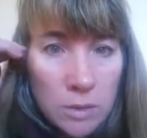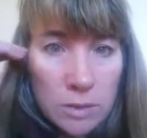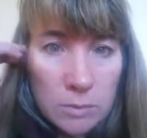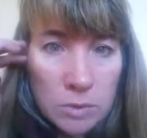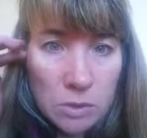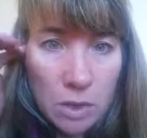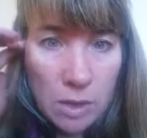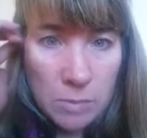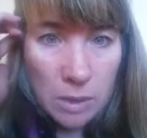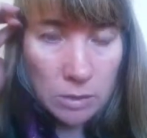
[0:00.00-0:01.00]

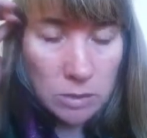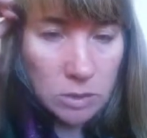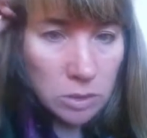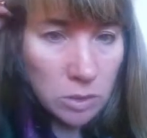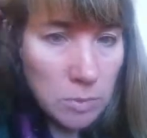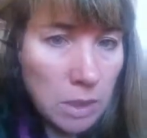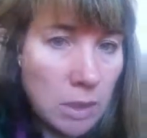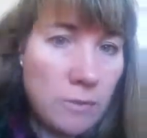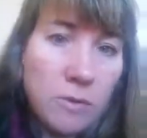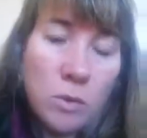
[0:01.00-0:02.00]
subscribing to
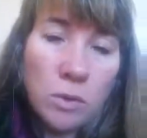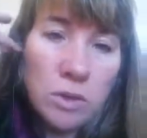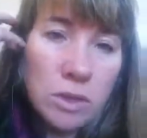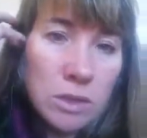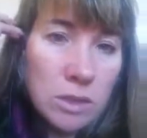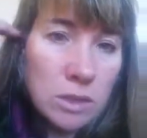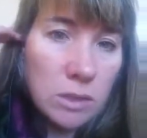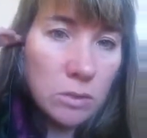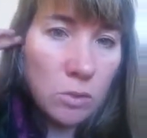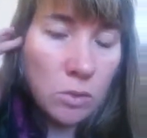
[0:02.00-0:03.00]
me if you wanted,
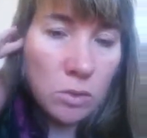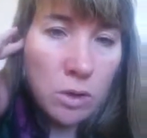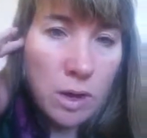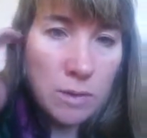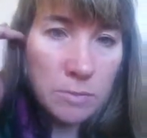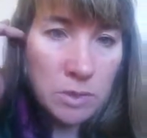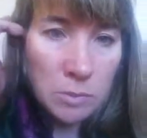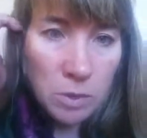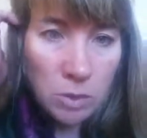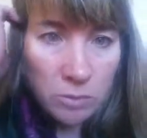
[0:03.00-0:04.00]
or
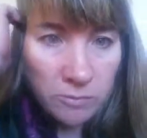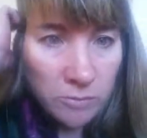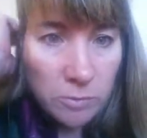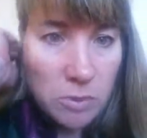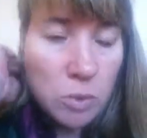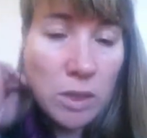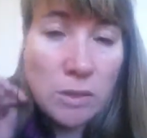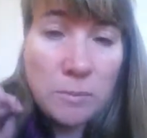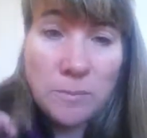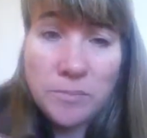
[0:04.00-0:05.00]
jumping on from
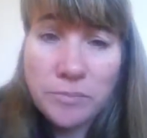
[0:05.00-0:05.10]
Twitter.